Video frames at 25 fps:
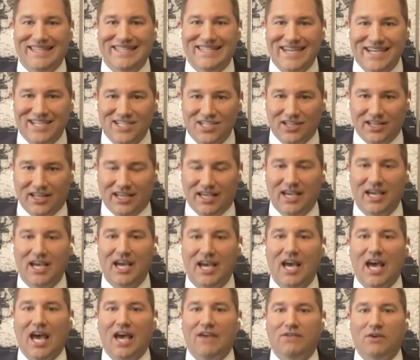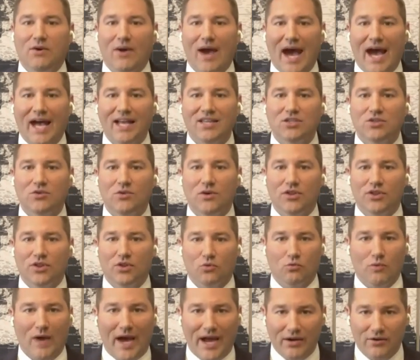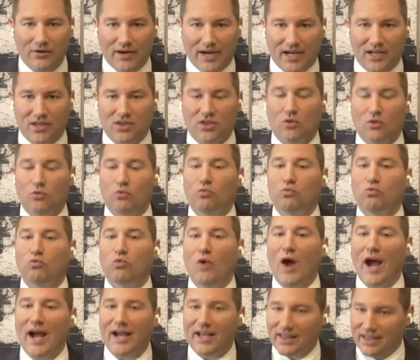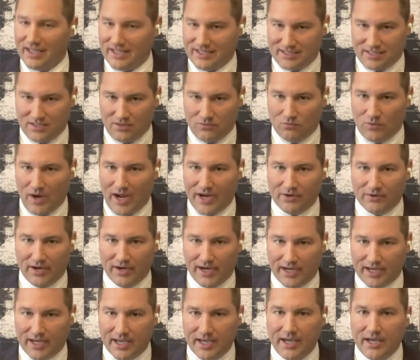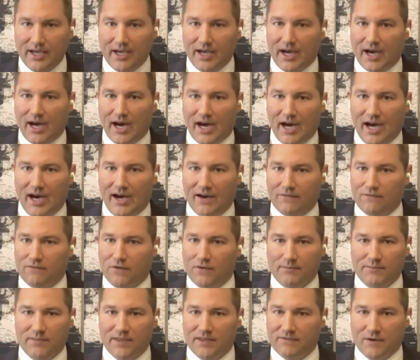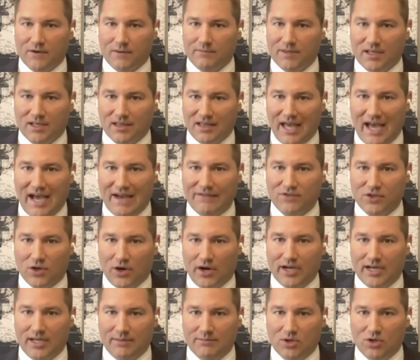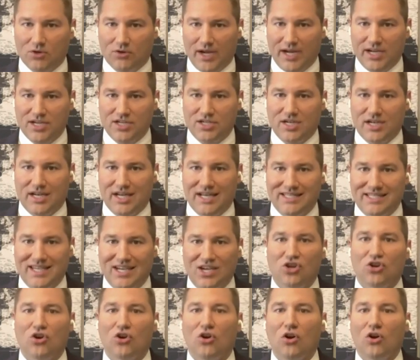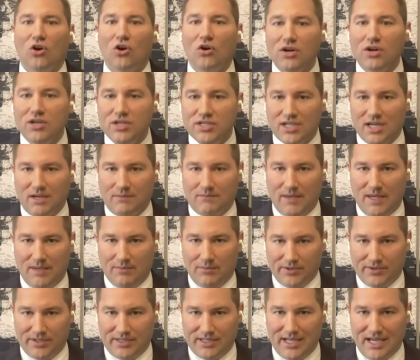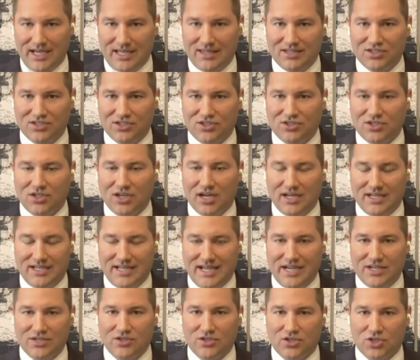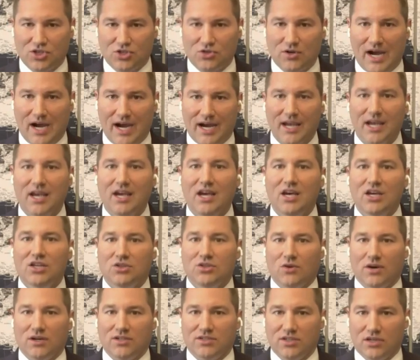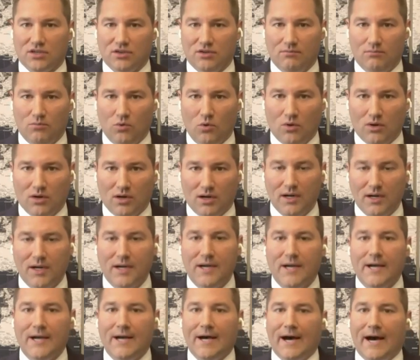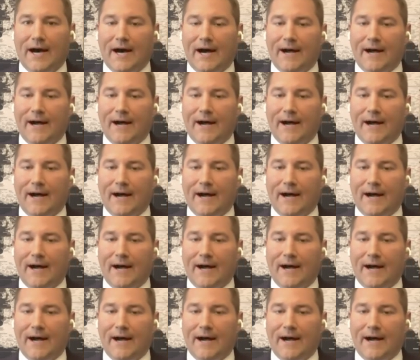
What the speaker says: Additionally, if you add to it the rhetoric, the reckless rhetoric from the left on immigration, it's encouraging people to take this dangerous trek to our southern border.